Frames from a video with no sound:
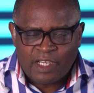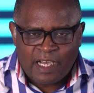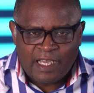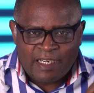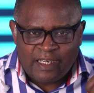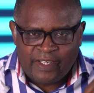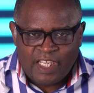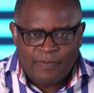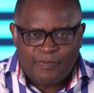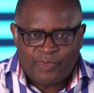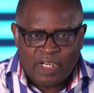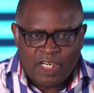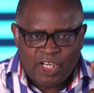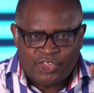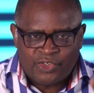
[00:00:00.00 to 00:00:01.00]
and deep
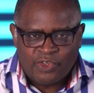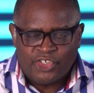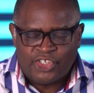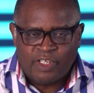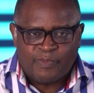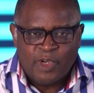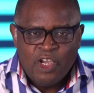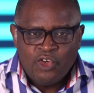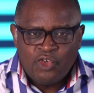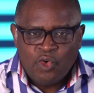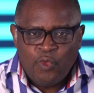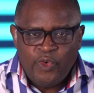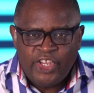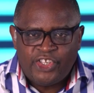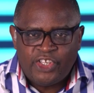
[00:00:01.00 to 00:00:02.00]
relationship to
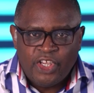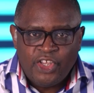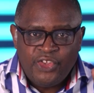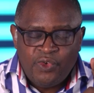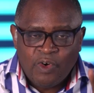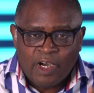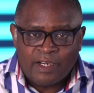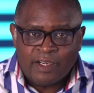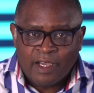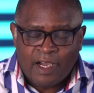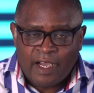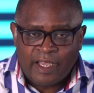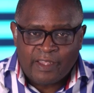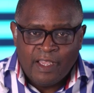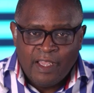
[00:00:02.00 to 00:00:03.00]
which you and
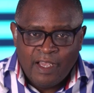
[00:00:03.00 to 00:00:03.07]
I